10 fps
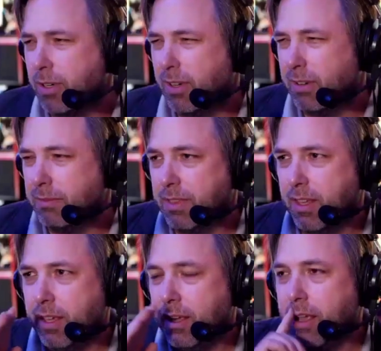a,
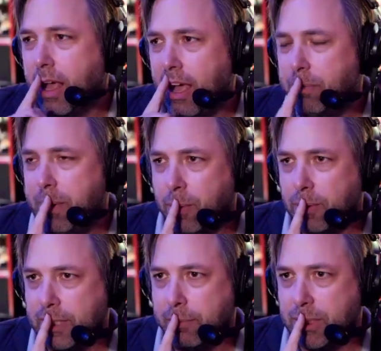the IFPA
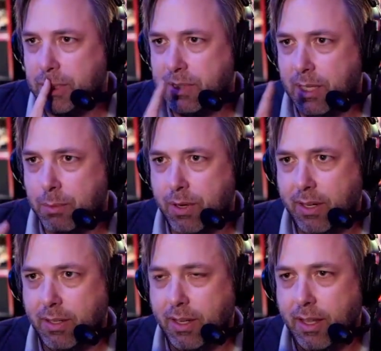World Championships that were
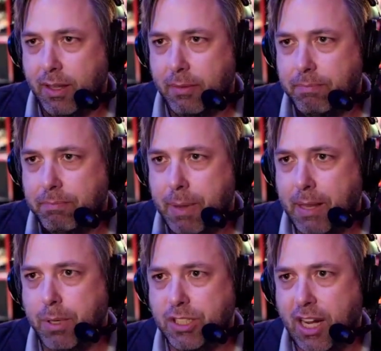in uh,
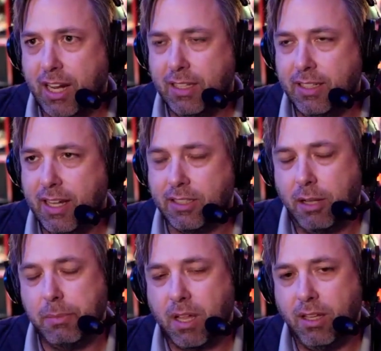Bainbridge Island at
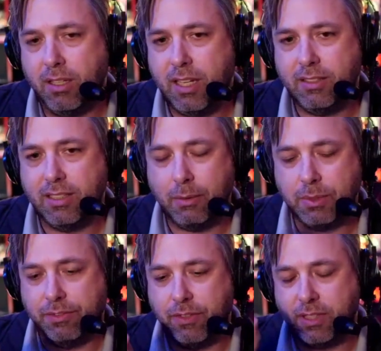Tom McCulloch's house. That was
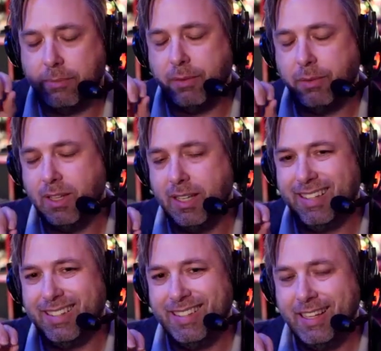the first time I
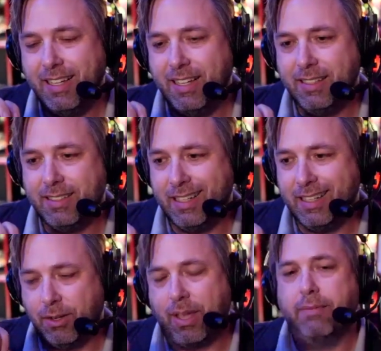really said,
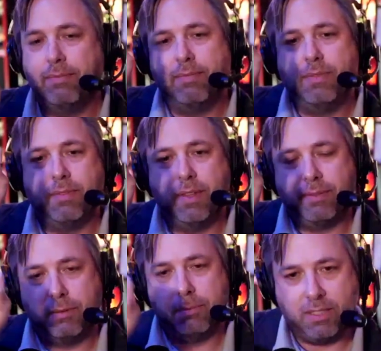okay, I'm
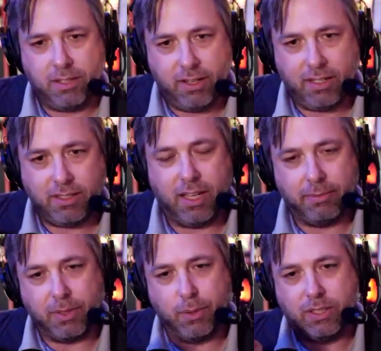going to be serious.
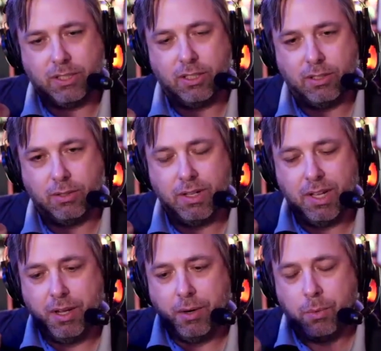I'm going to
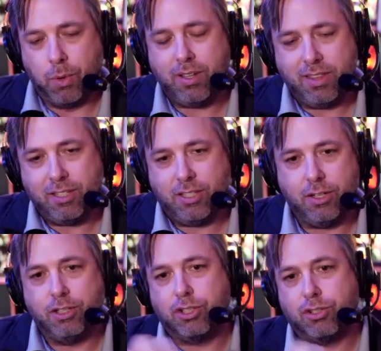work this
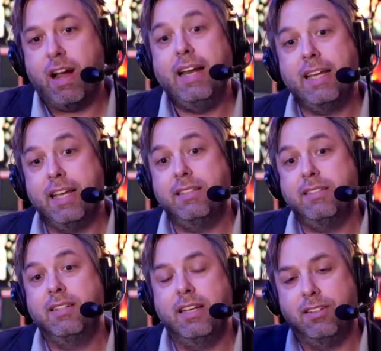year and try to
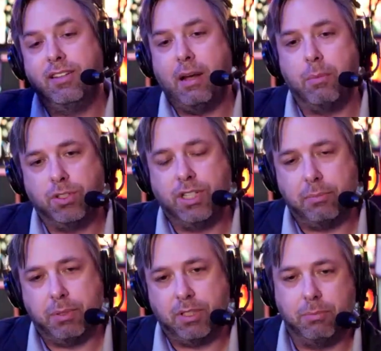get into that world
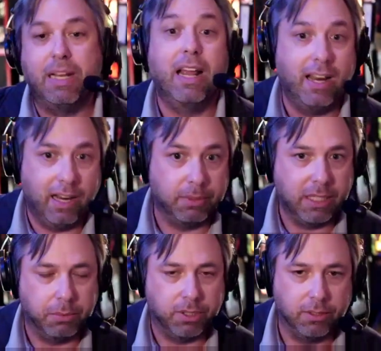championship. And I, and I was
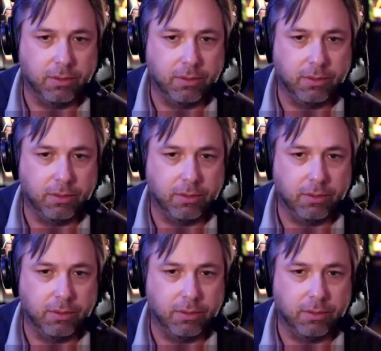able to.